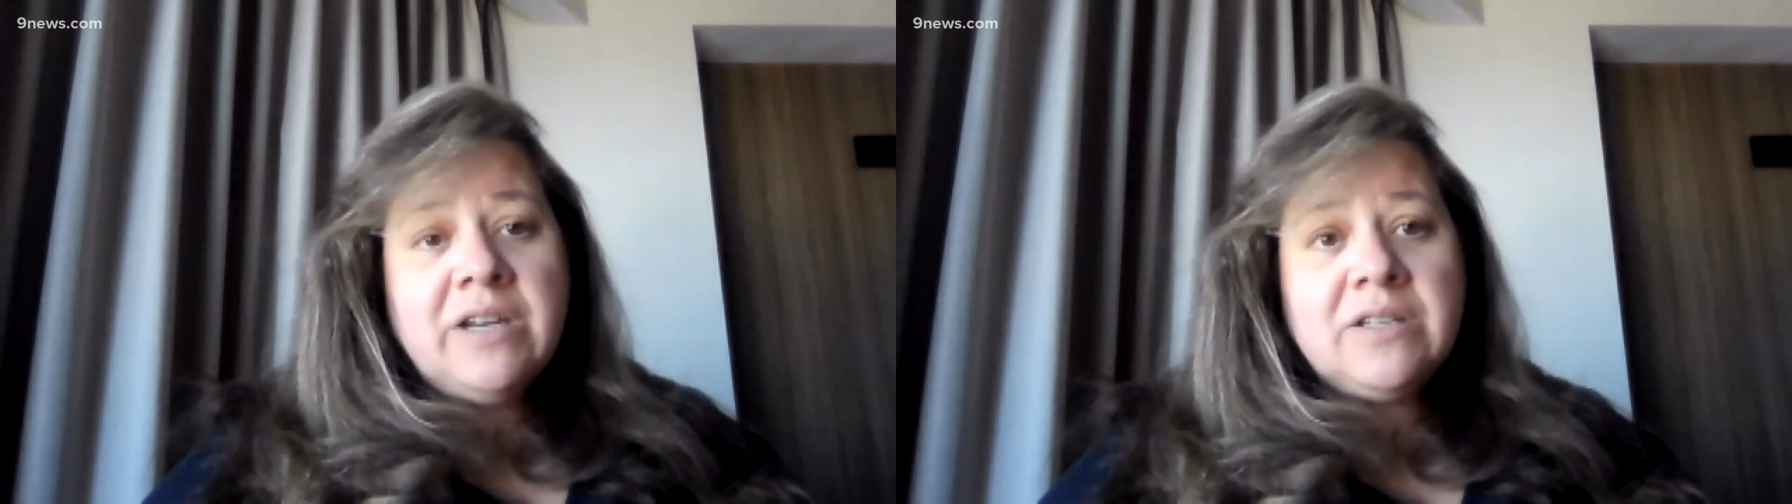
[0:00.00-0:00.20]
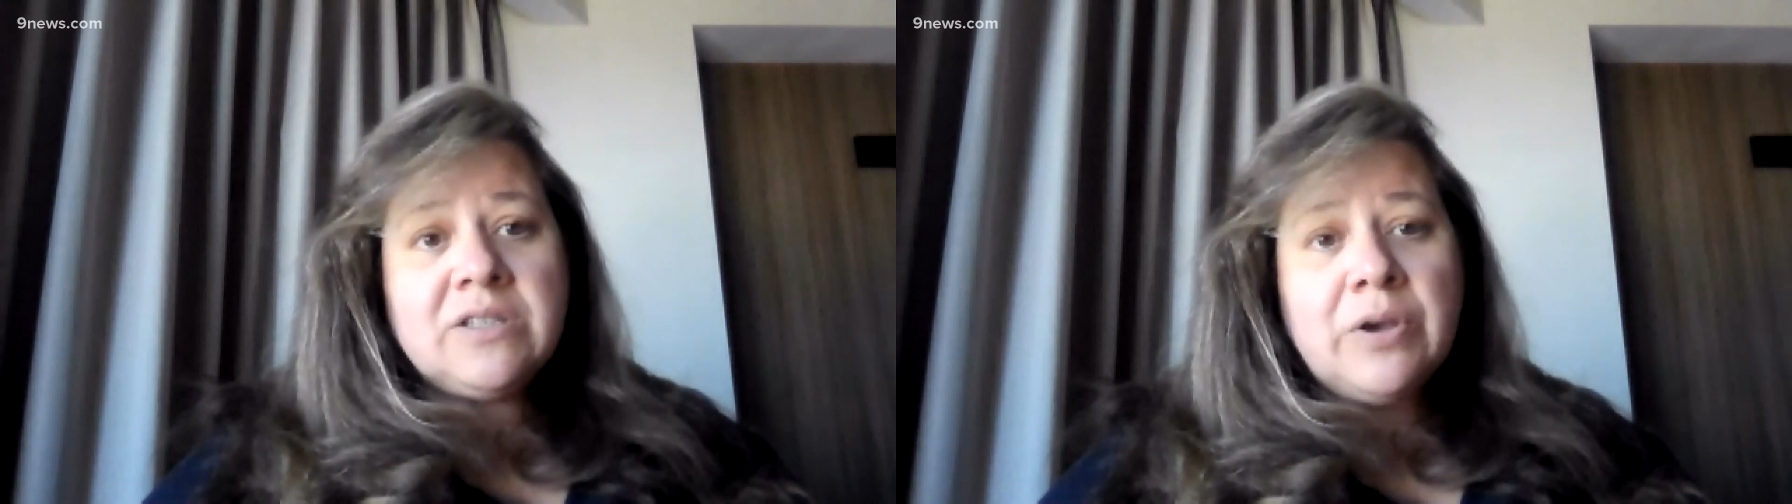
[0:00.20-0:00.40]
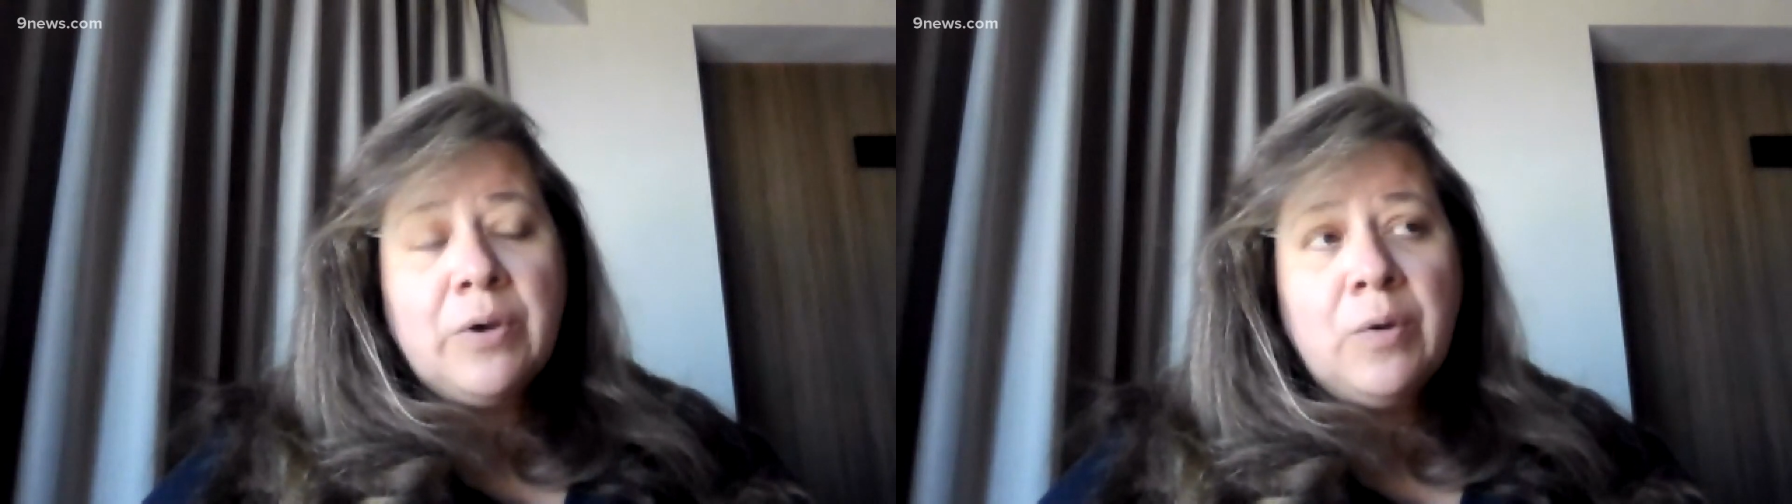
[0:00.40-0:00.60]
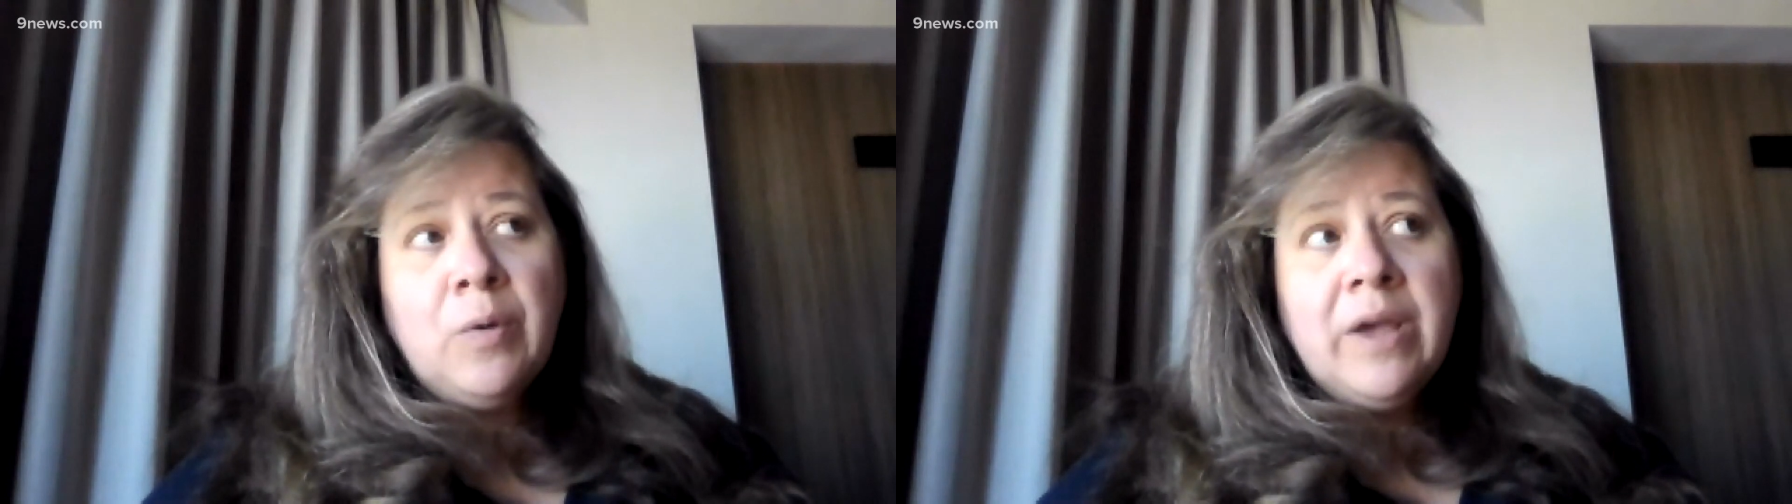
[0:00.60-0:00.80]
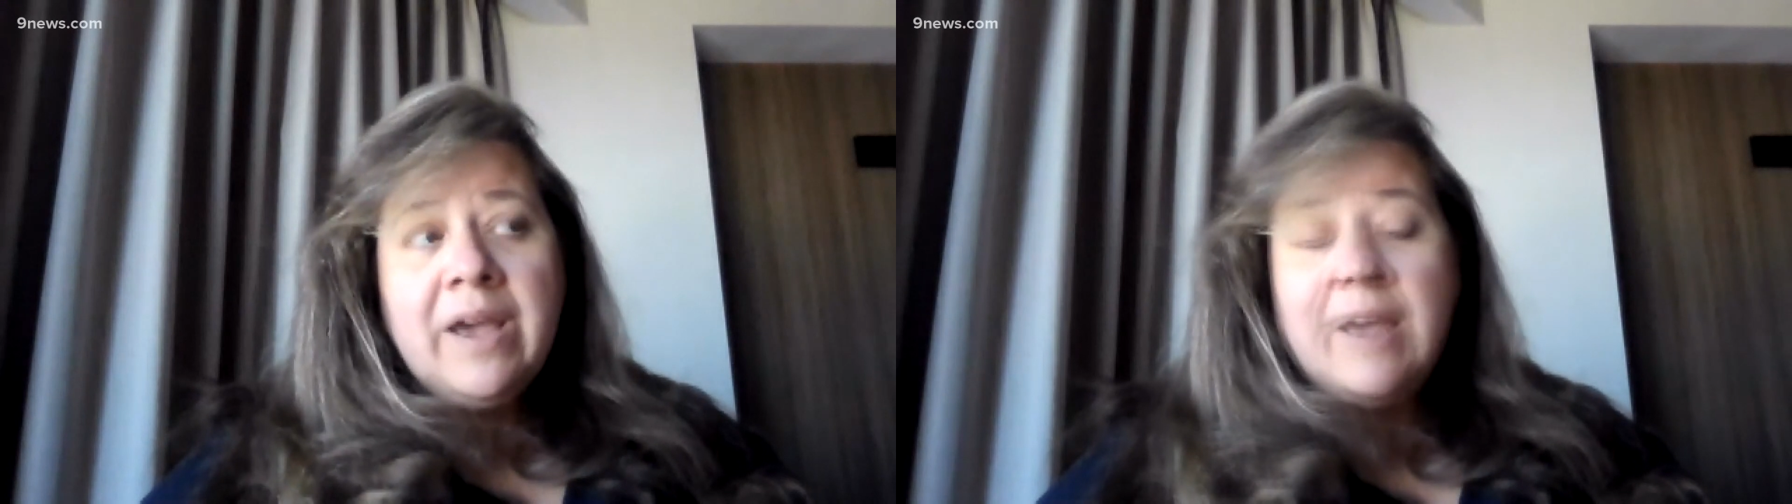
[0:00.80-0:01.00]
And so,
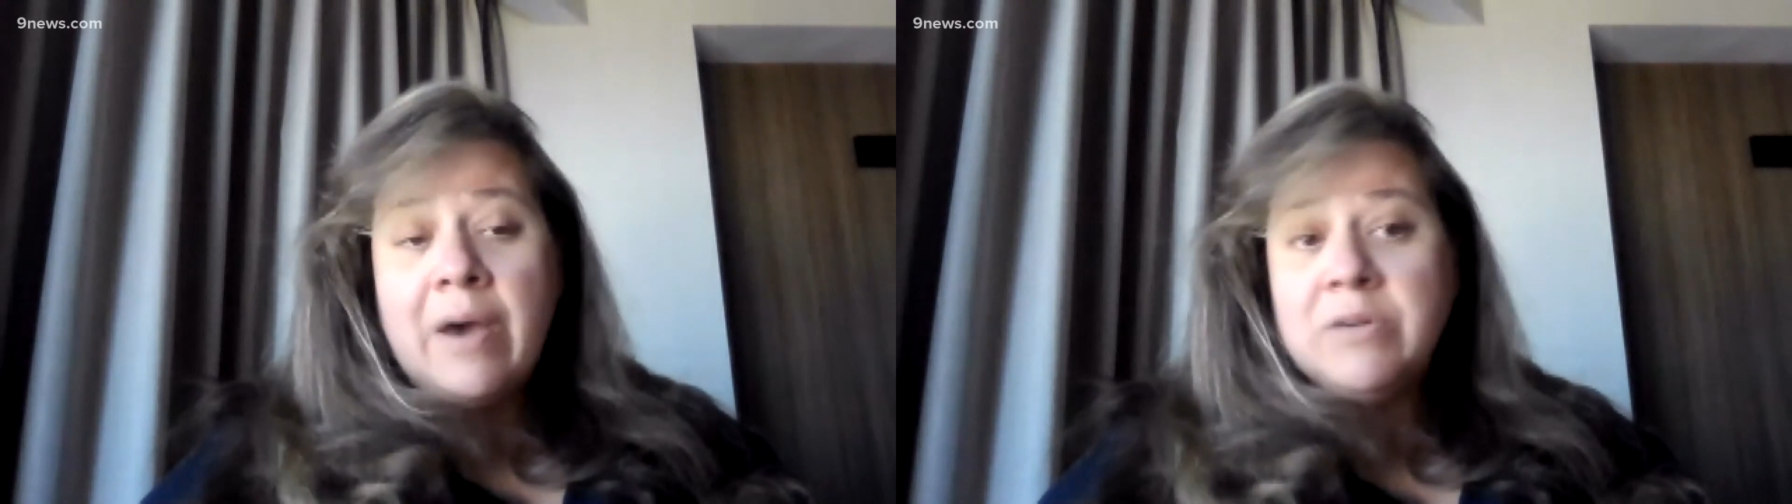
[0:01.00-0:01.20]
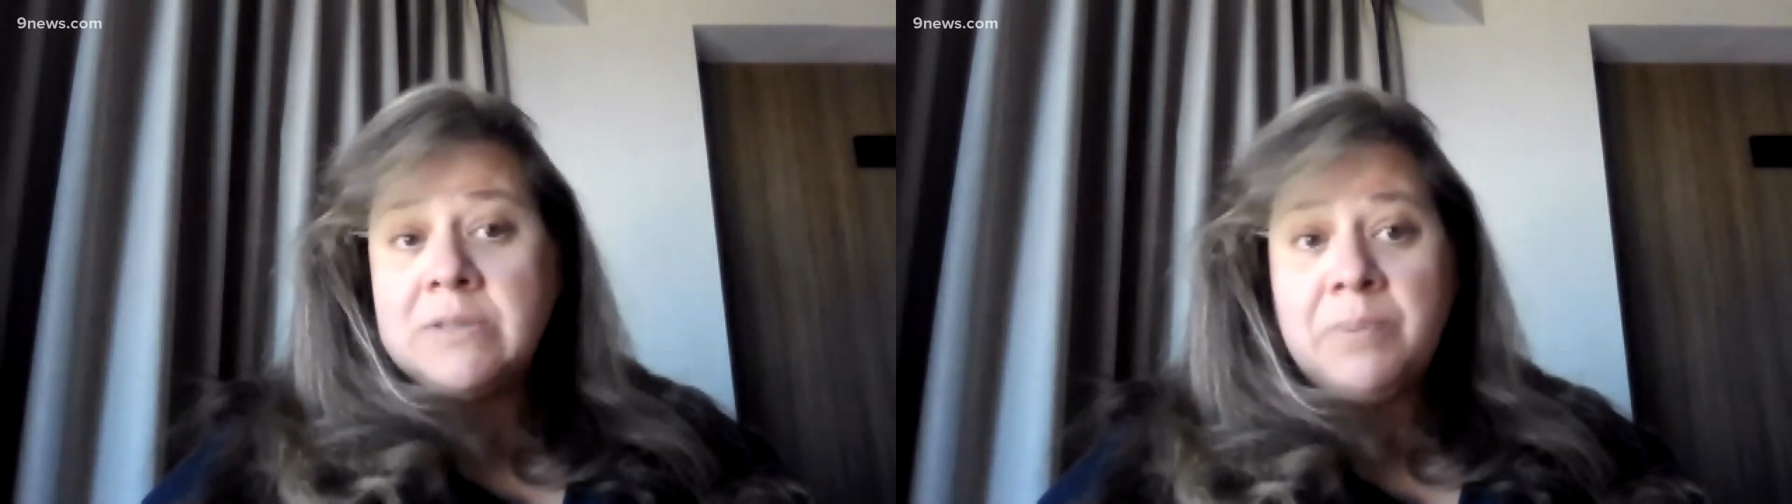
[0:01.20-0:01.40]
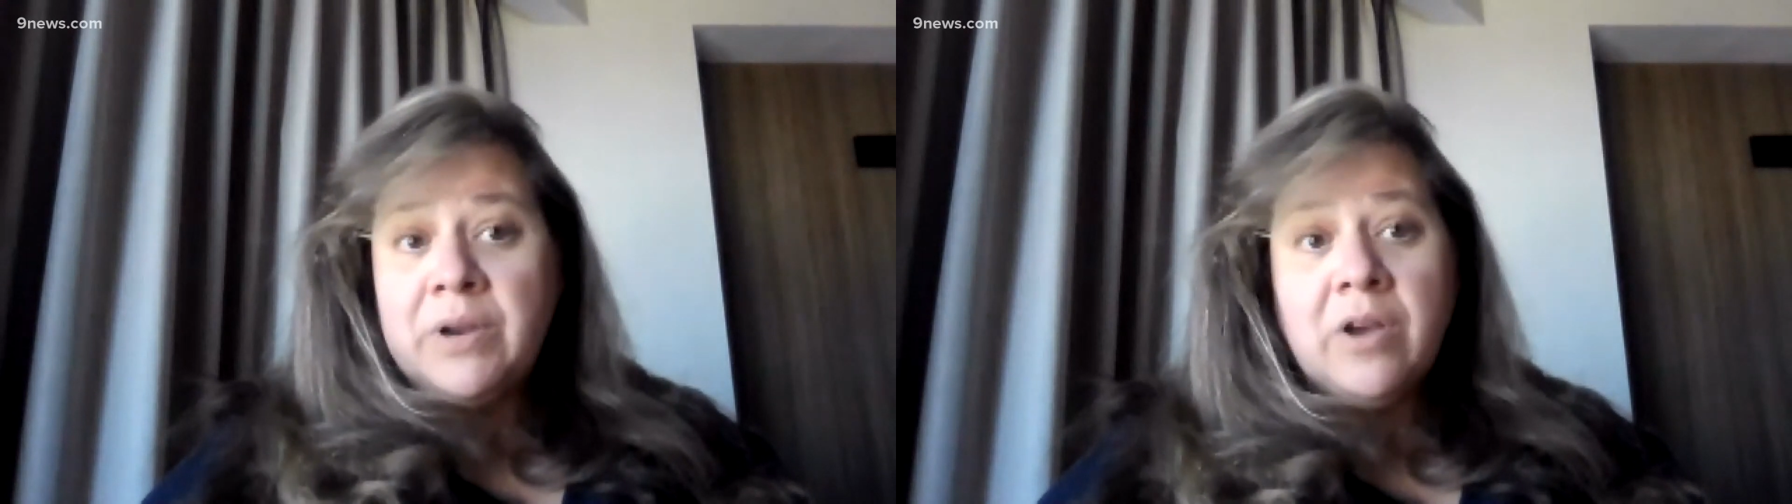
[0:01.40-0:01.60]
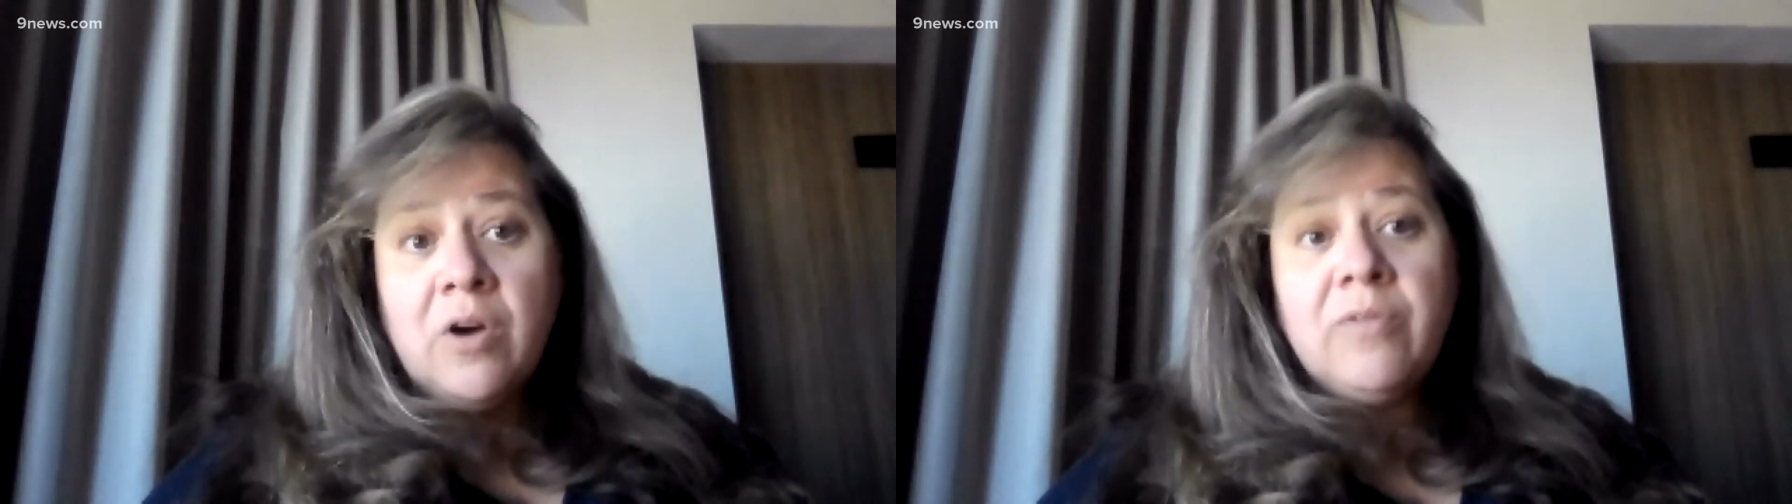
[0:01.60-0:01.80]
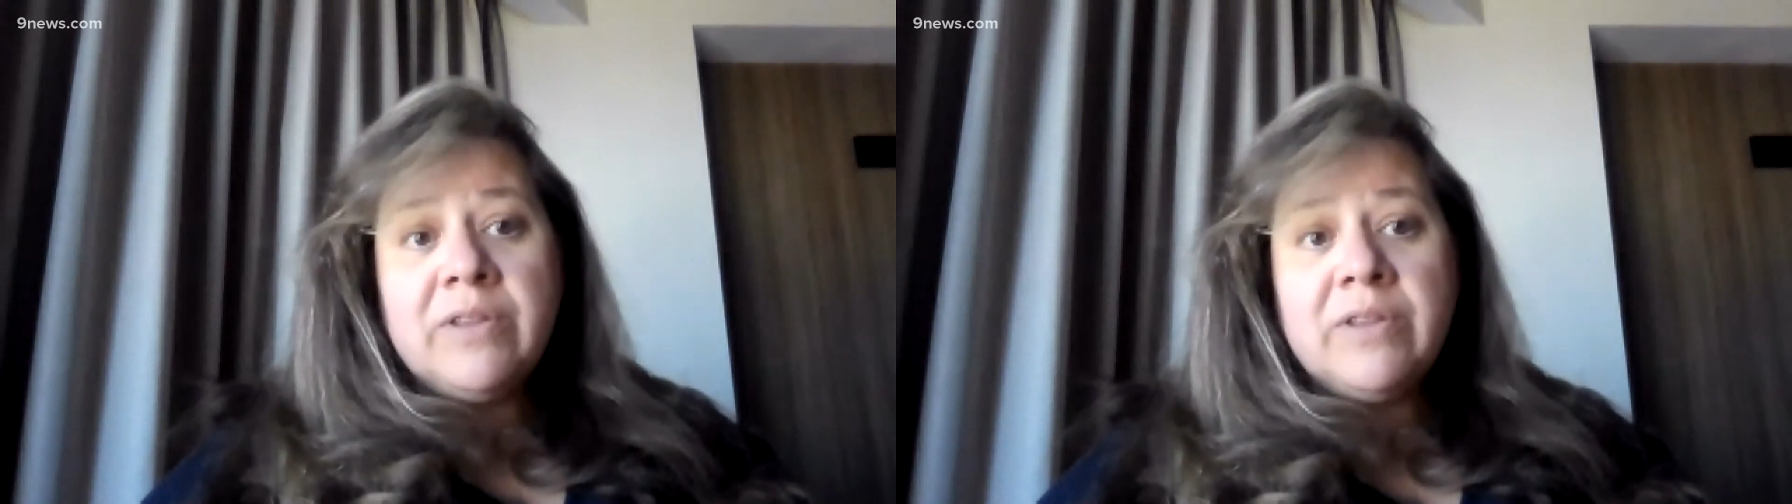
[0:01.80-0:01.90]
and that was pre COVID.